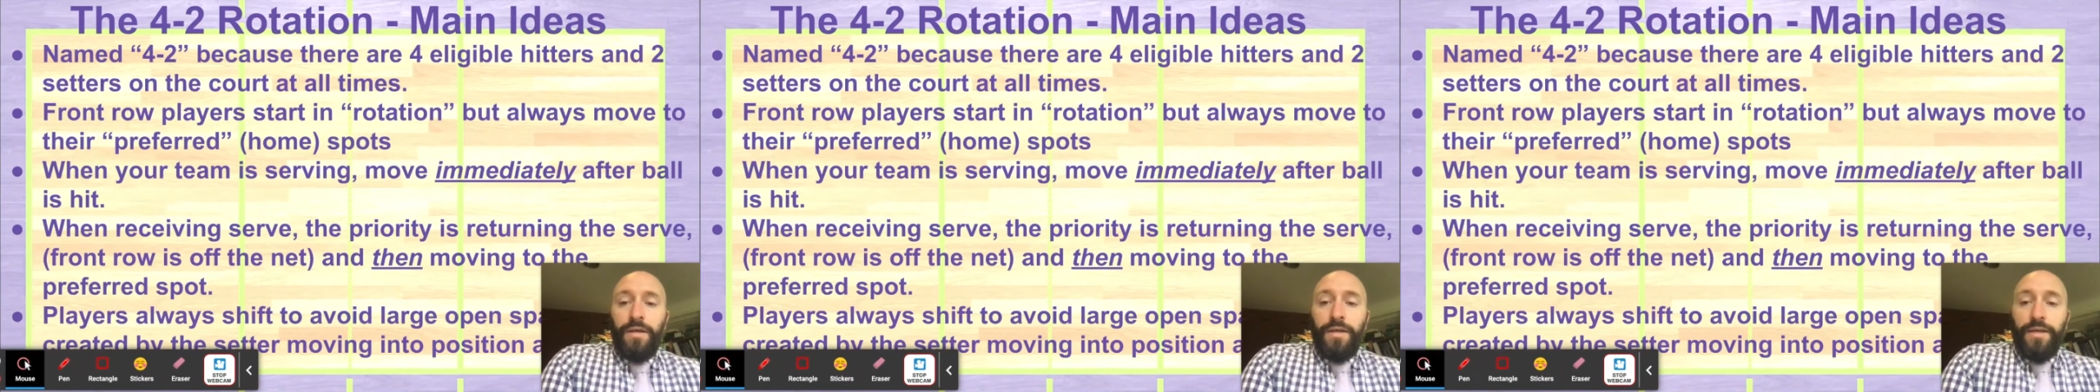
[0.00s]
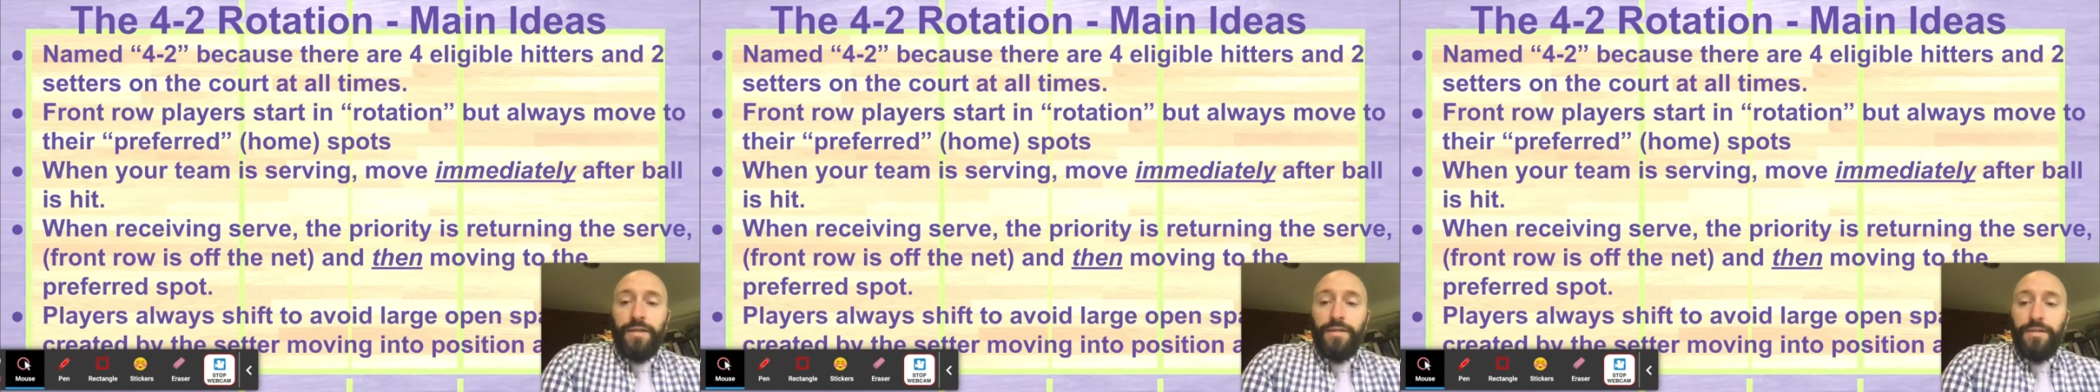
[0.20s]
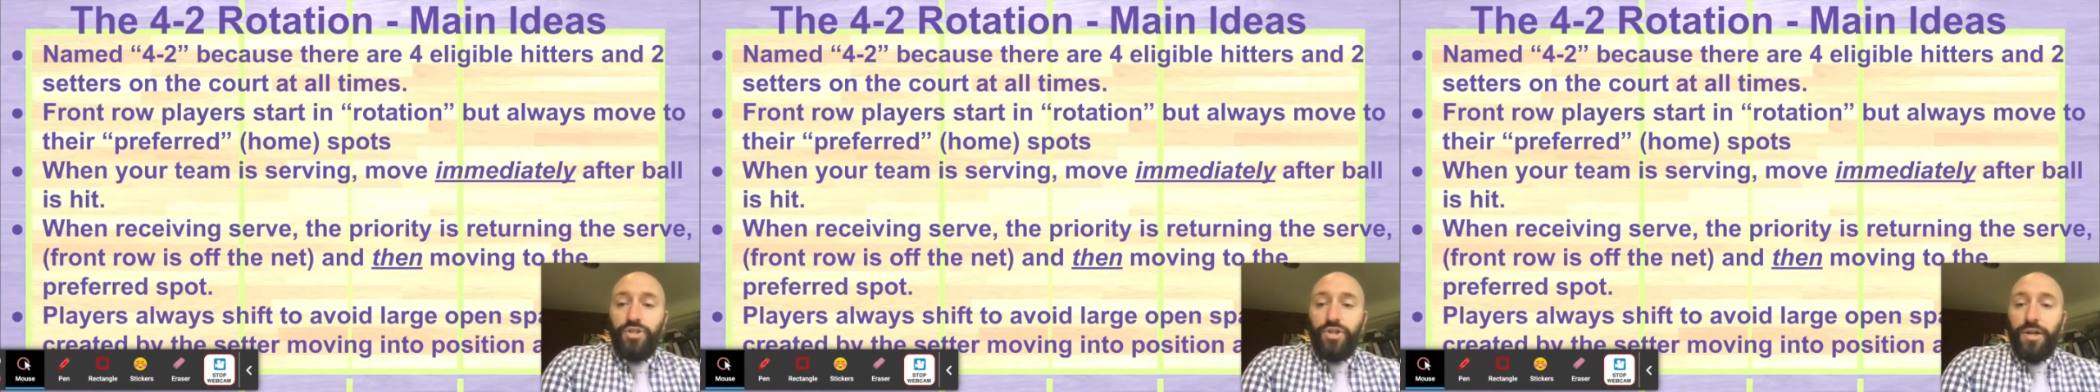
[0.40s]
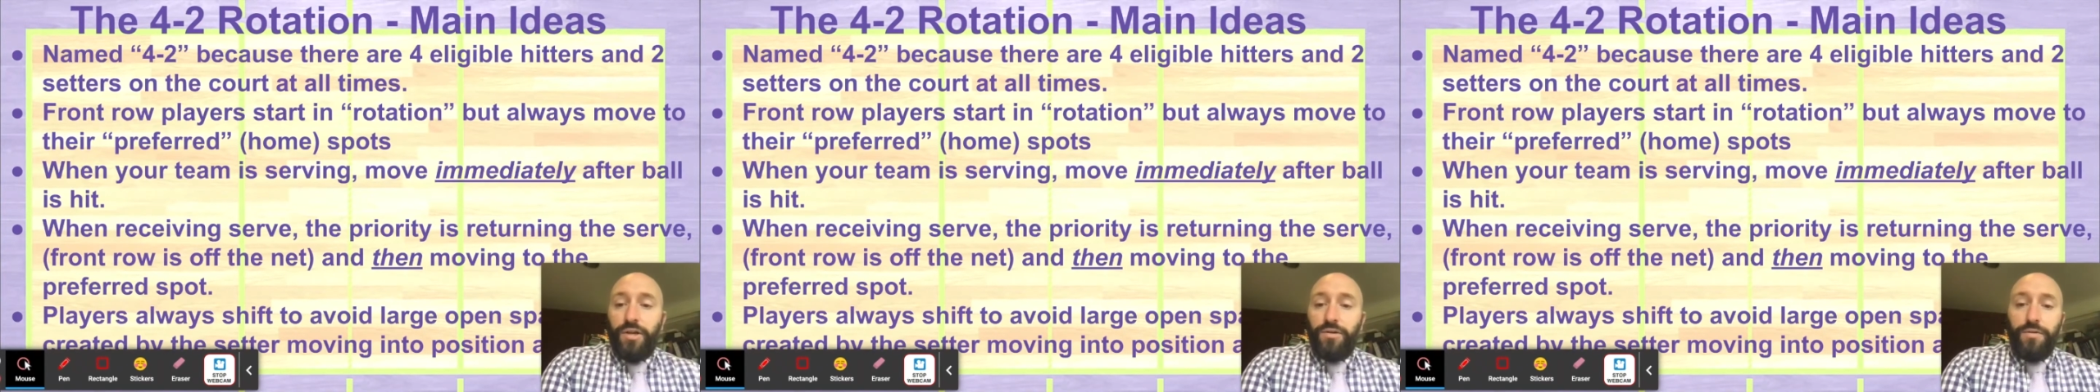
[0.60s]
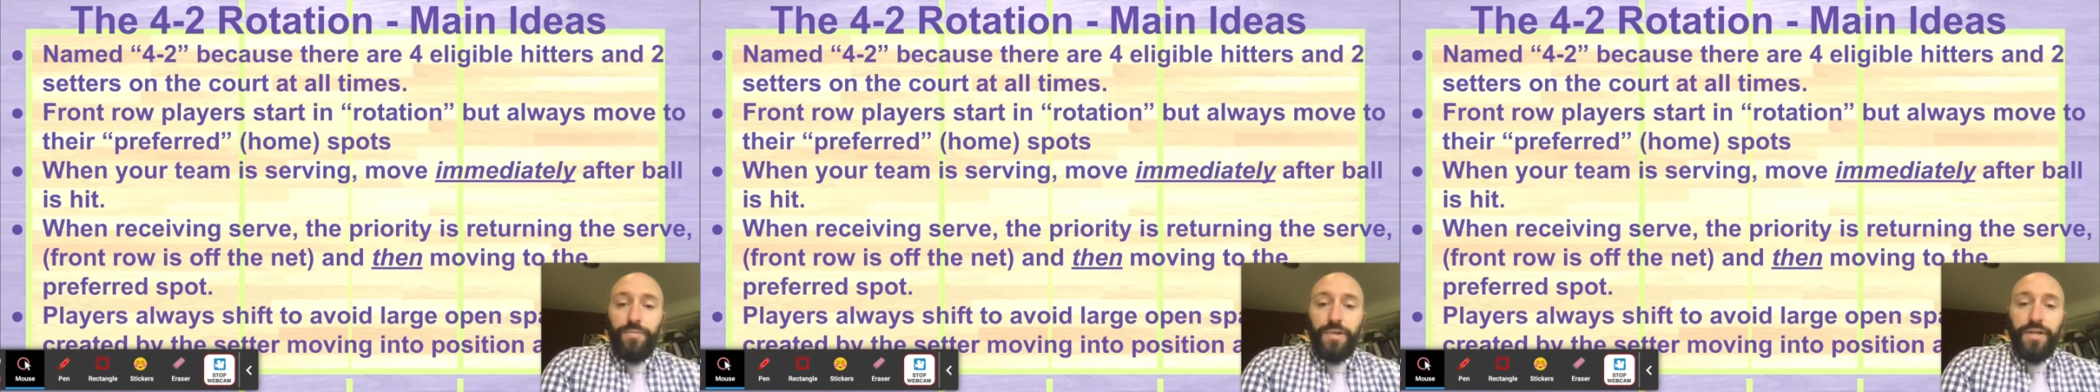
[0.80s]
In
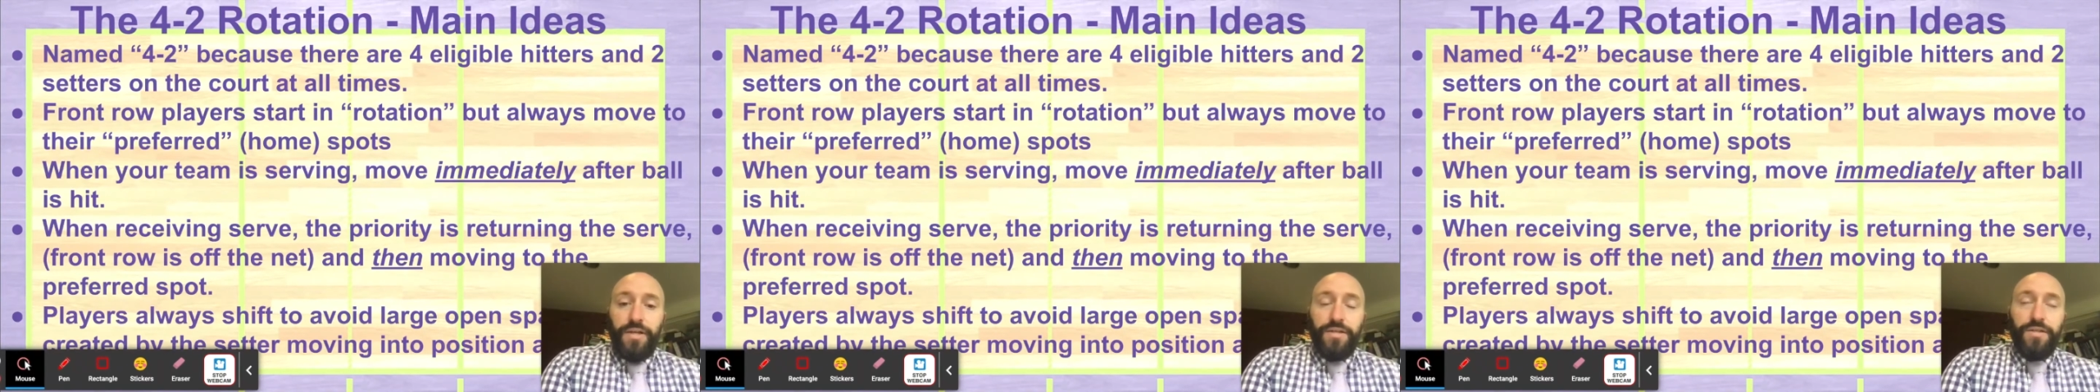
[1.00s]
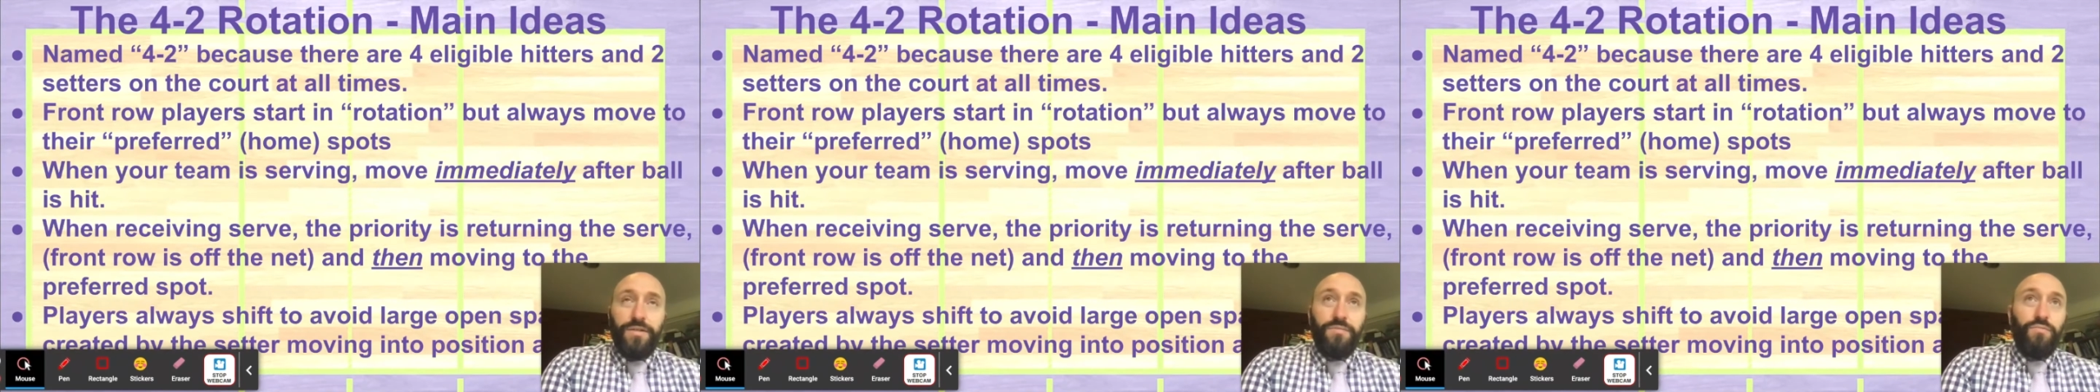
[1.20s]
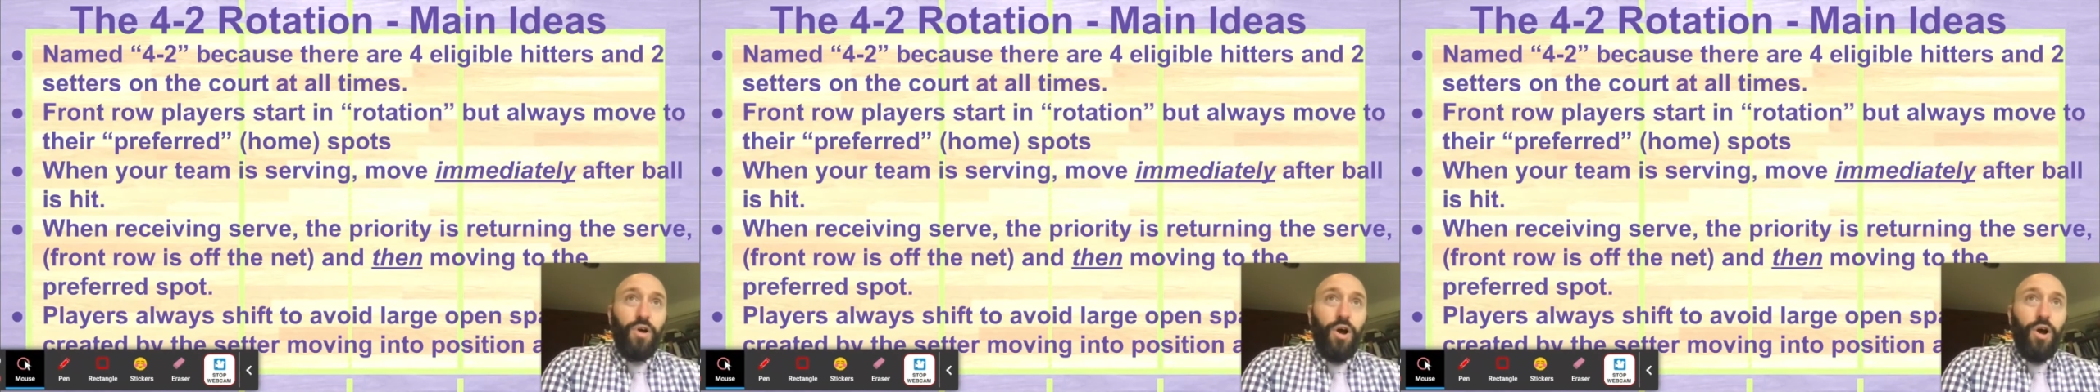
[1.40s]
general, players